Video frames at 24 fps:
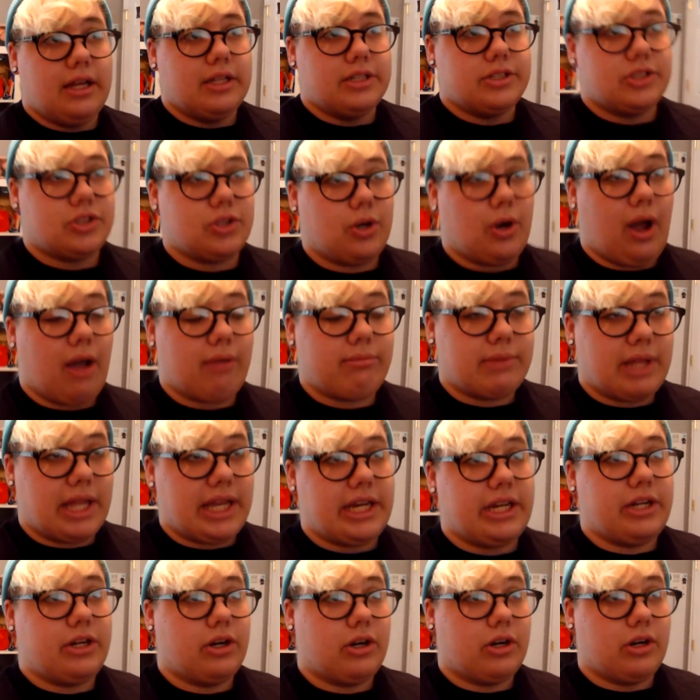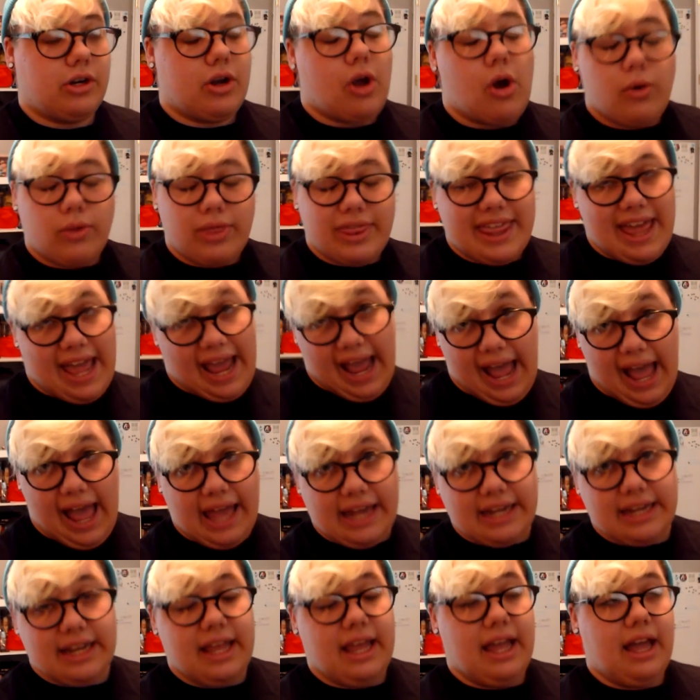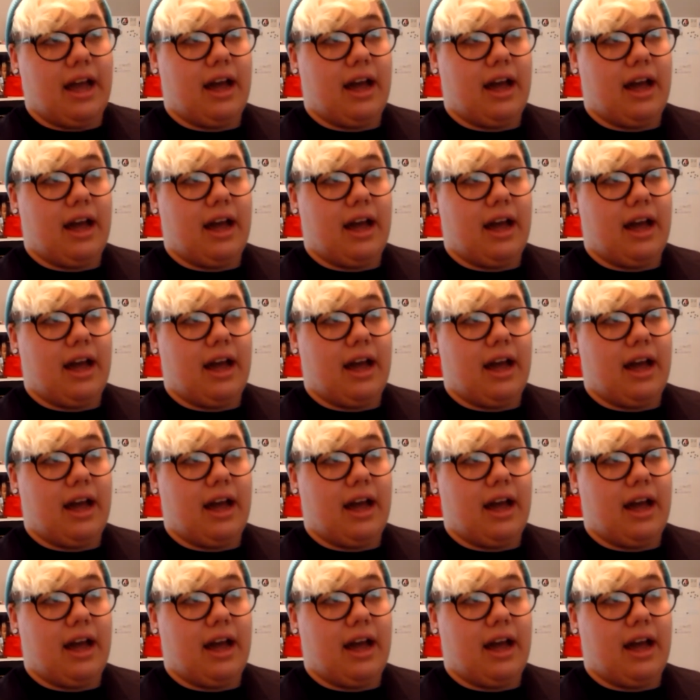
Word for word: so I'm letting her know that